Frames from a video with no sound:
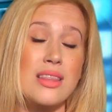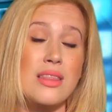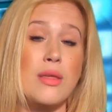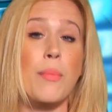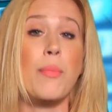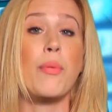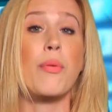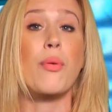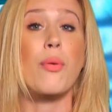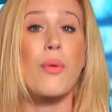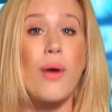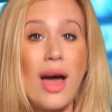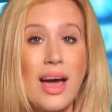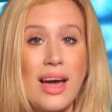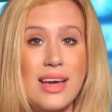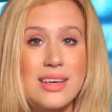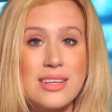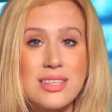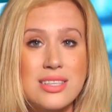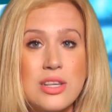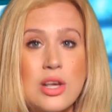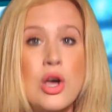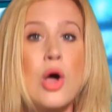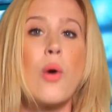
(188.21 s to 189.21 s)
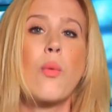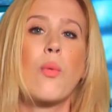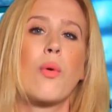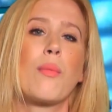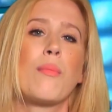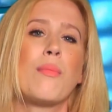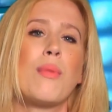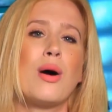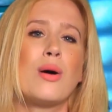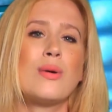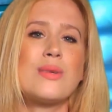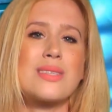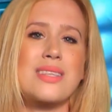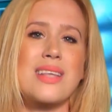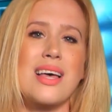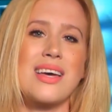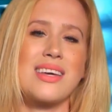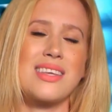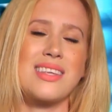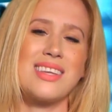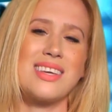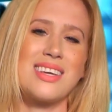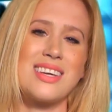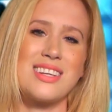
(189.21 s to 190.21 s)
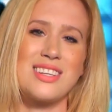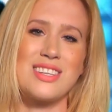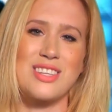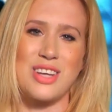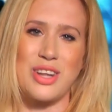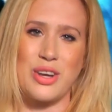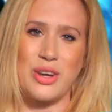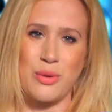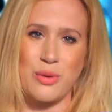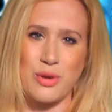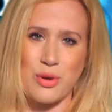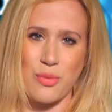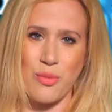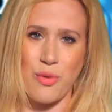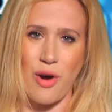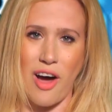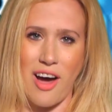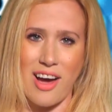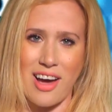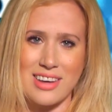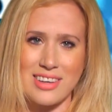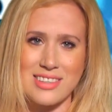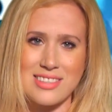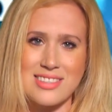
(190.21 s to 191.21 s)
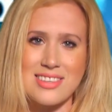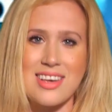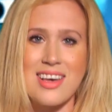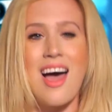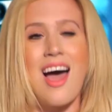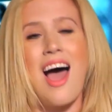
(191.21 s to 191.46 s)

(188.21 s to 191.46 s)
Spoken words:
the price will most likely continue to rise.